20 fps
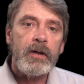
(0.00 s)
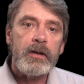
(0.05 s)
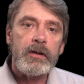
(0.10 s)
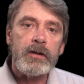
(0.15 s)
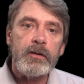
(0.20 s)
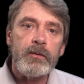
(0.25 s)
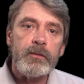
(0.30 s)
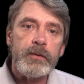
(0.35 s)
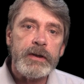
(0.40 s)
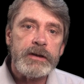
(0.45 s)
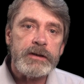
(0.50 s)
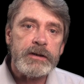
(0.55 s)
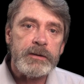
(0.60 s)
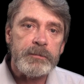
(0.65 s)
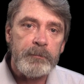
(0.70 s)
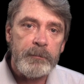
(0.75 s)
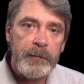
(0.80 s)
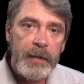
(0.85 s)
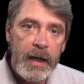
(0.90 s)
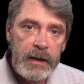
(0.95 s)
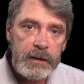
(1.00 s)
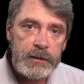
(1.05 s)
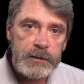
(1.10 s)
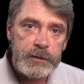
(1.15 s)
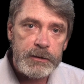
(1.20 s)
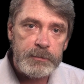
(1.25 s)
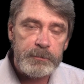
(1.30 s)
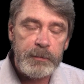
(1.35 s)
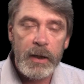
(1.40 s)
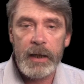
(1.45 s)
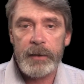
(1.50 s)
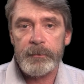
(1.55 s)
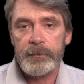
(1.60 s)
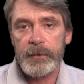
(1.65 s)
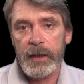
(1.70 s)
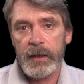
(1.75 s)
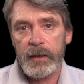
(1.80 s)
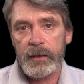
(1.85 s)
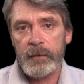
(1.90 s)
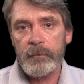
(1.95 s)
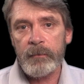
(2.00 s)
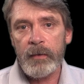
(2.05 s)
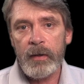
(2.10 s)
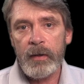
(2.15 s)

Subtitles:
Louise Mensch piped in.